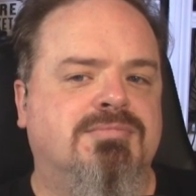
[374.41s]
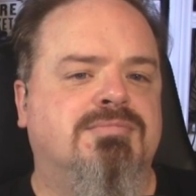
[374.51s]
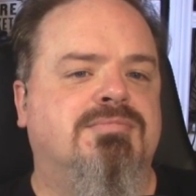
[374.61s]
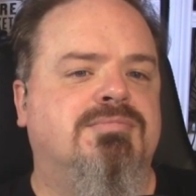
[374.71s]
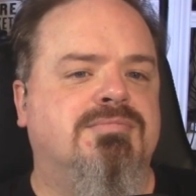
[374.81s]

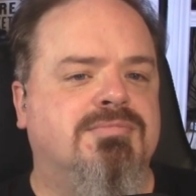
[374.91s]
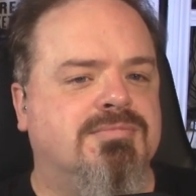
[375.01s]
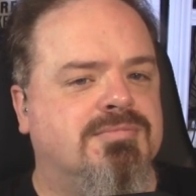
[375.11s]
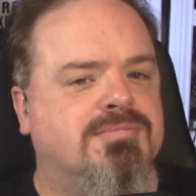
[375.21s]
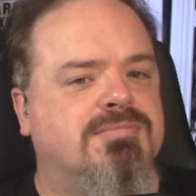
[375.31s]

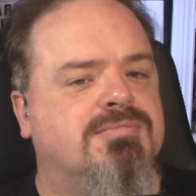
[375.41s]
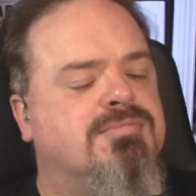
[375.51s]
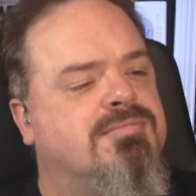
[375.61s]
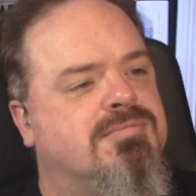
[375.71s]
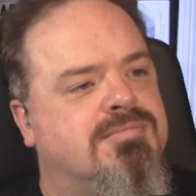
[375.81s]

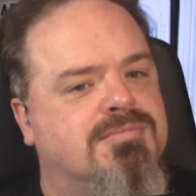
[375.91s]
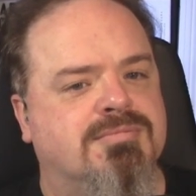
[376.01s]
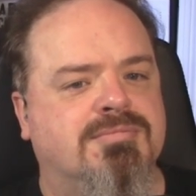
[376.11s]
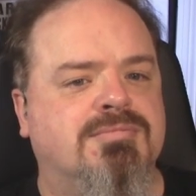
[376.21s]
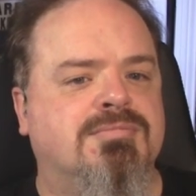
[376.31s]

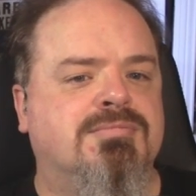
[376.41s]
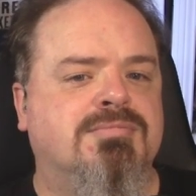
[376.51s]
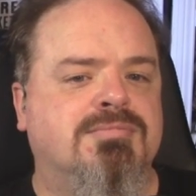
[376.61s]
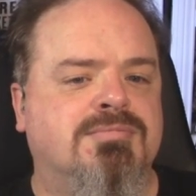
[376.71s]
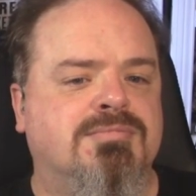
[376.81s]

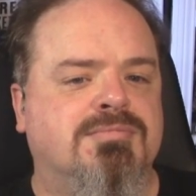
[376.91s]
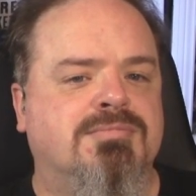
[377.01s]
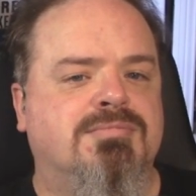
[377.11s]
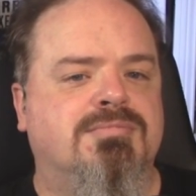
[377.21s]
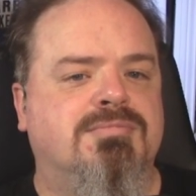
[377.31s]

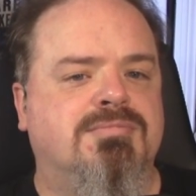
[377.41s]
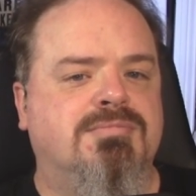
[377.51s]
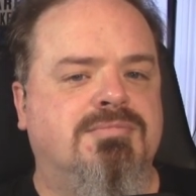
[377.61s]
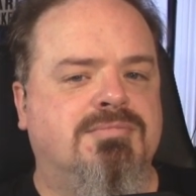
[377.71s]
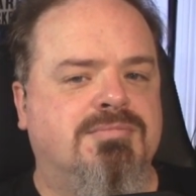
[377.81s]

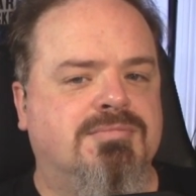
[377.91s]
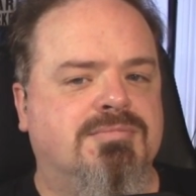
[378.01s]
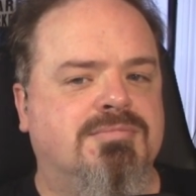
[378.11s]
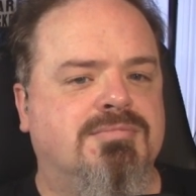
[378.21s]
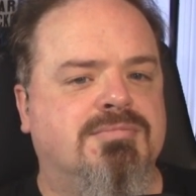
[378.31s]

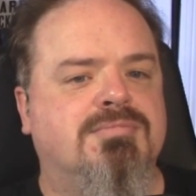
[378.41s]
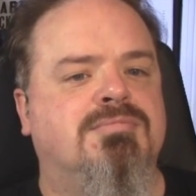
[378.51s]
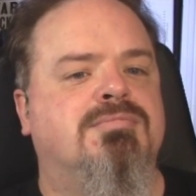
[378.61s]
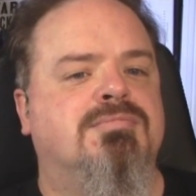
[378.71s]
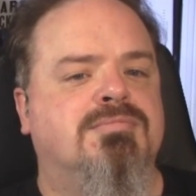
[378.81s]

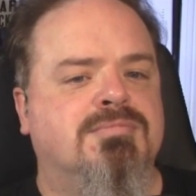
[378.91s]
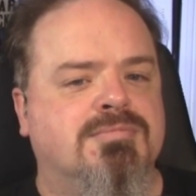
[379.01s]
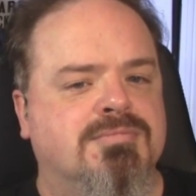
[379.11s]
No words are spoken by the person on screen.